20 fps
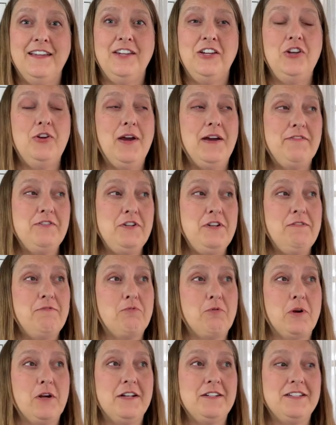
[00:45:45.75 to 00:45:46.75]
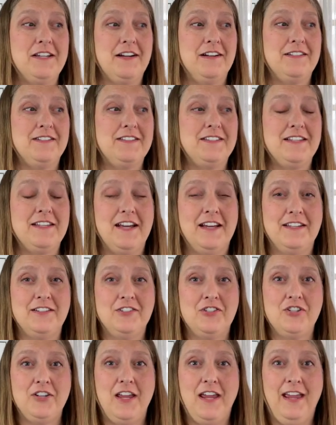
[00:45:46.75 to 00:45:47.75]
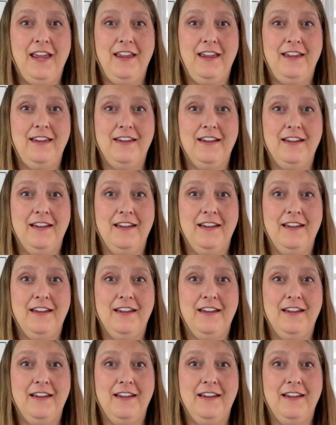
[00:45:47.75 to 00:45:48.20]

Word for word: you know, after you've worked on such a